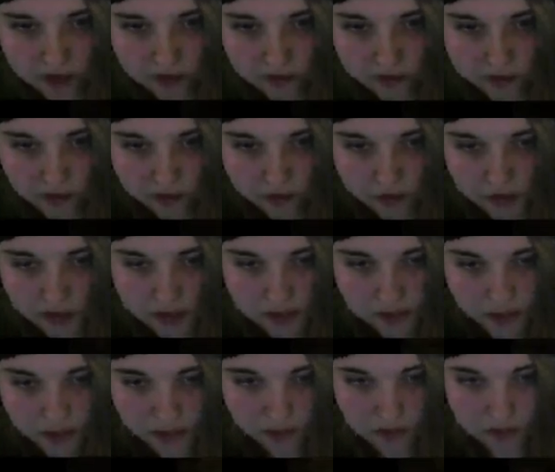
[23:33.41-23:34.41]
What's that mean?
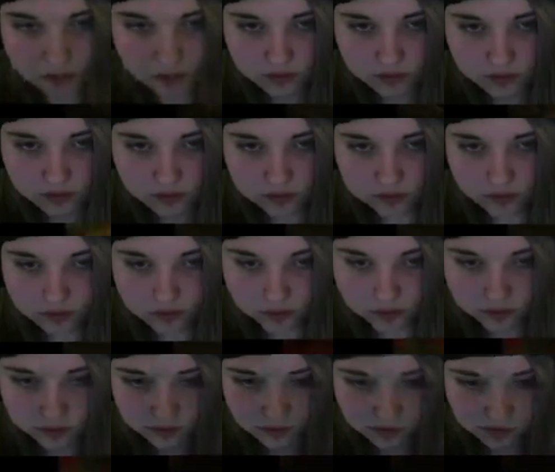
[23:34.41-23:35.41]

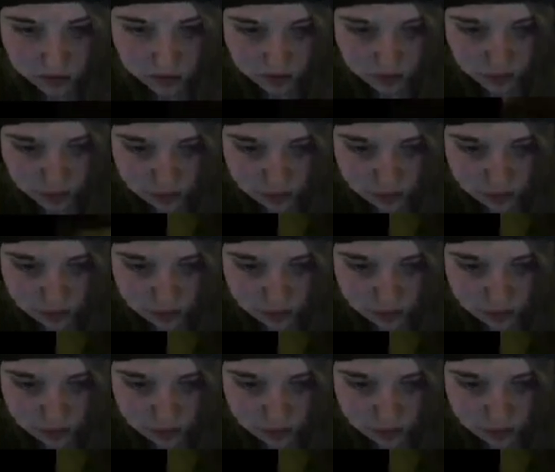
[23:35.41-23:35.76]
I'm dead.